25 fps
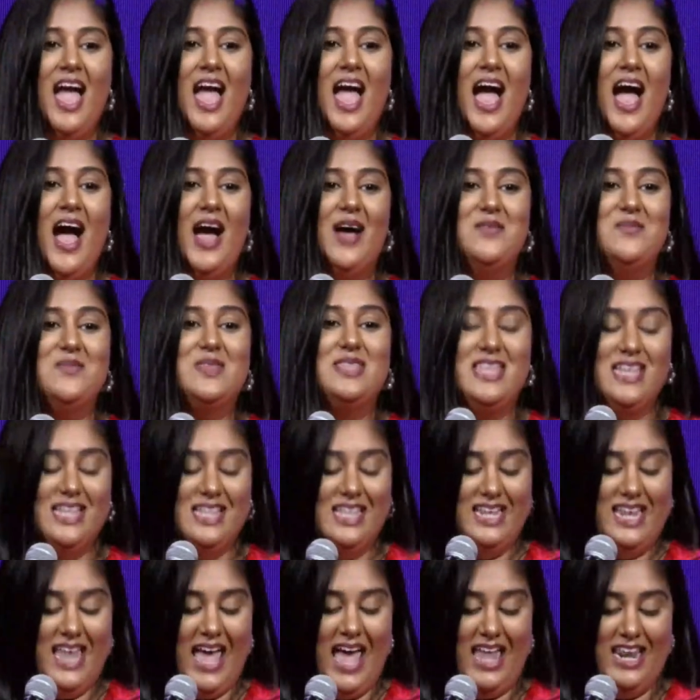I'm still
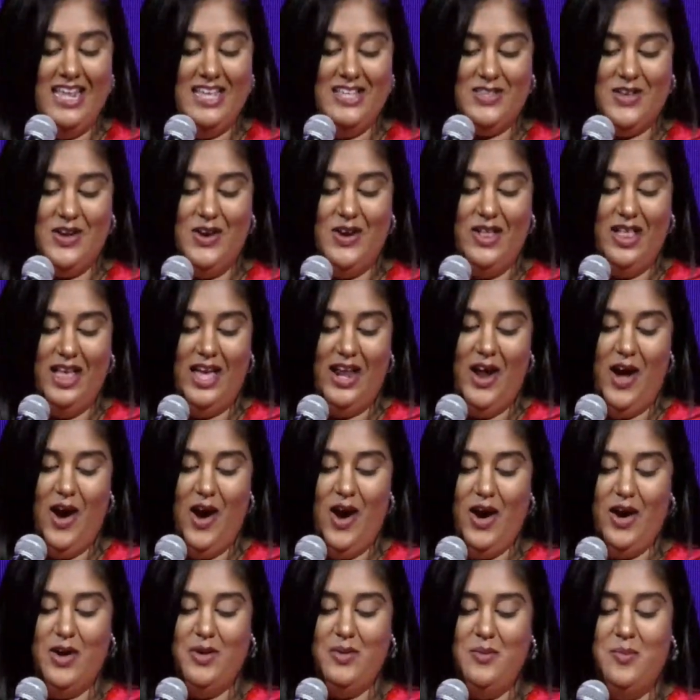a daddy's girl at
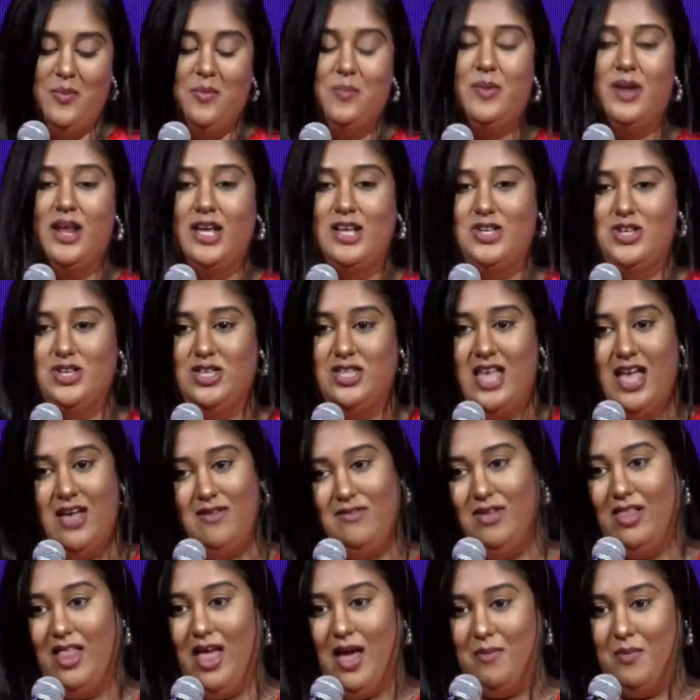heart, but I just
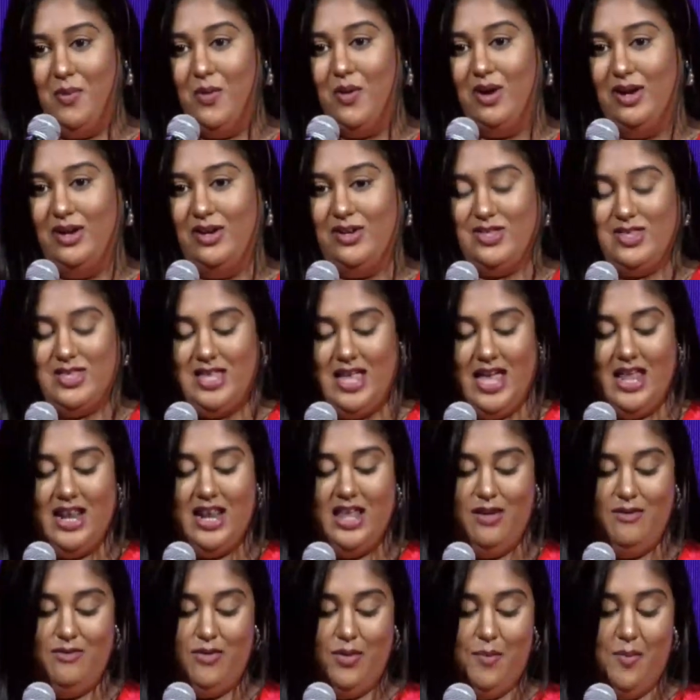have a lot more
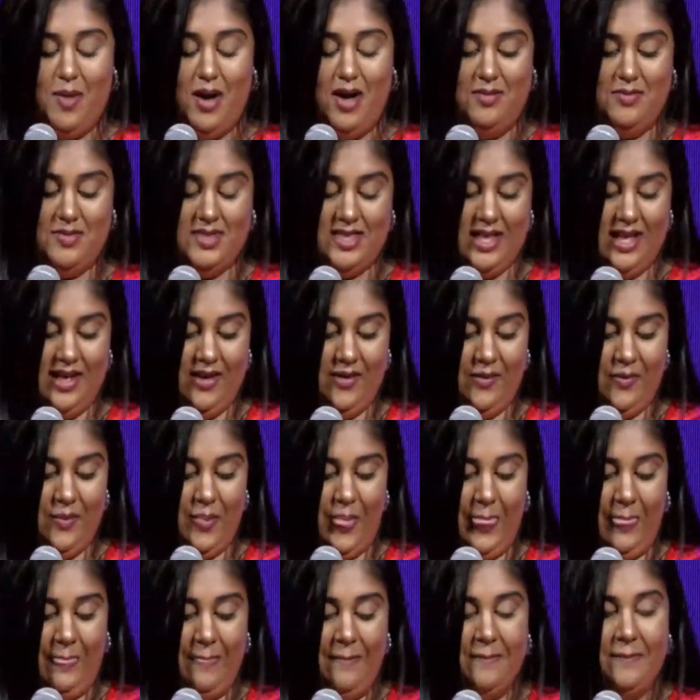understanding for moms now.
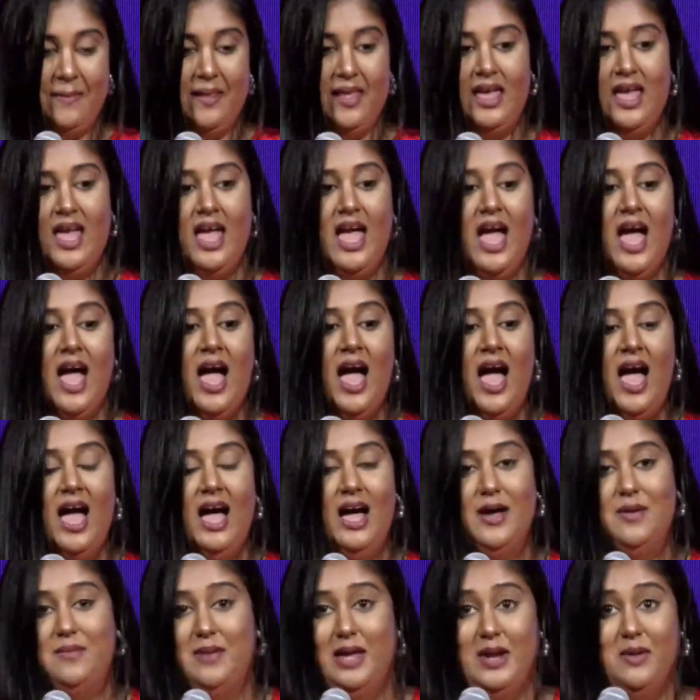
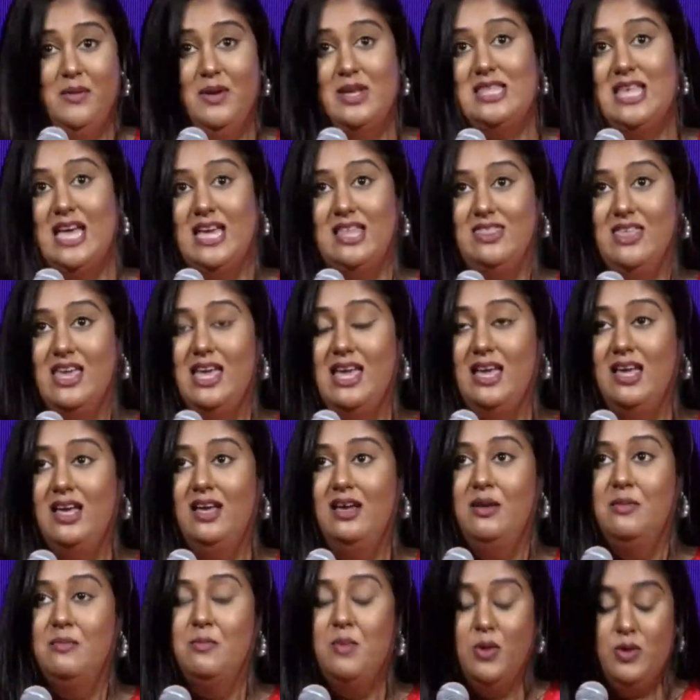Anyways, I think
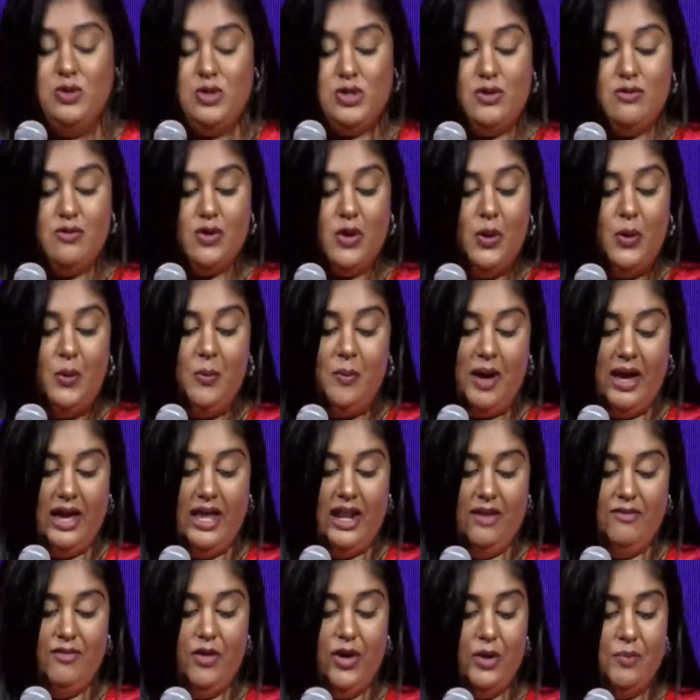most of you
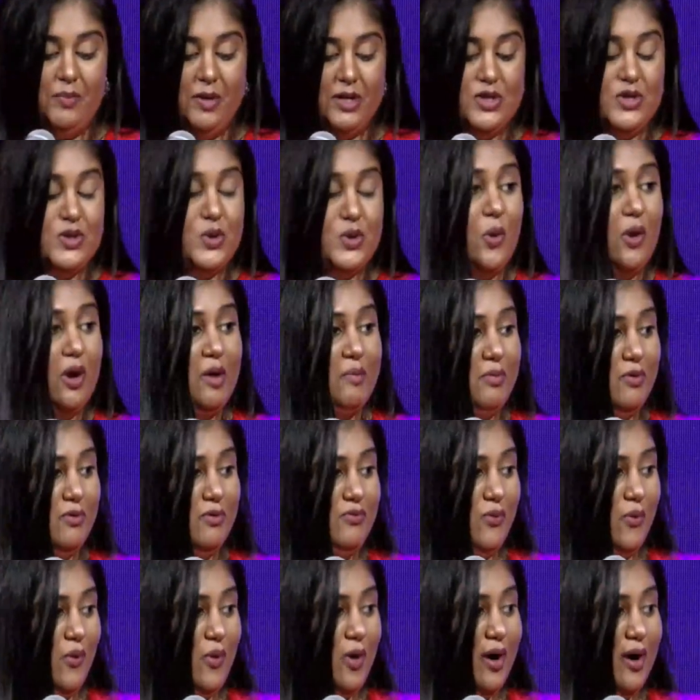might have heard my story
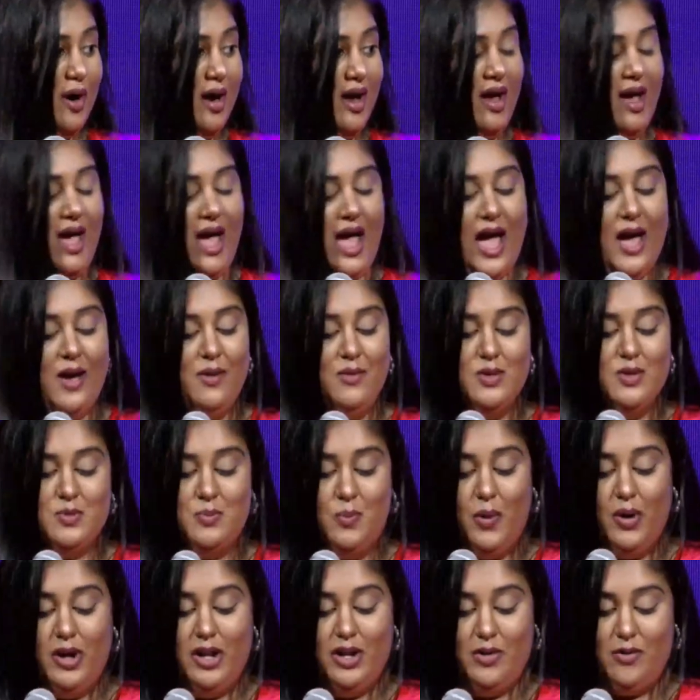before. I was
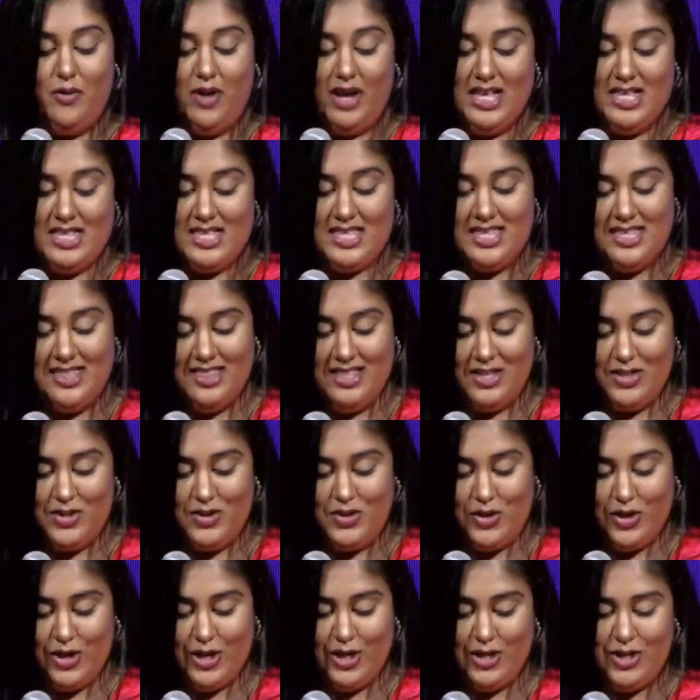born and raised in this
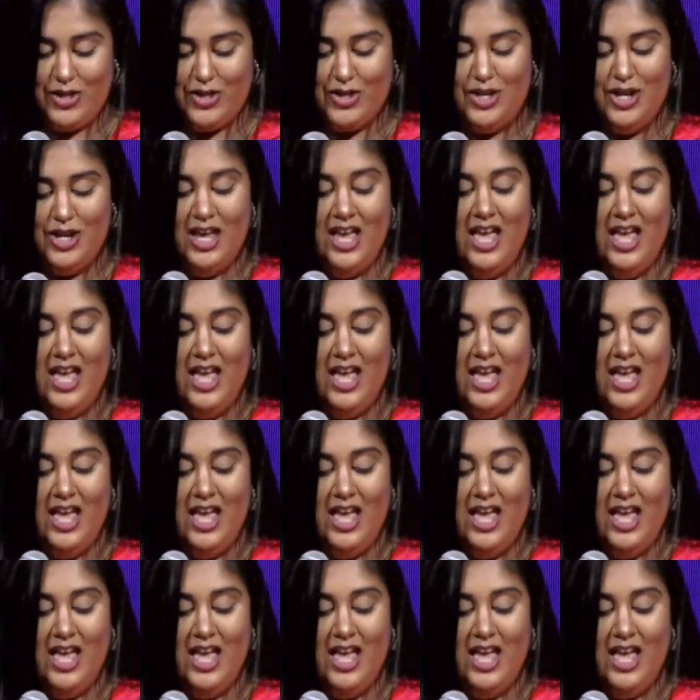church.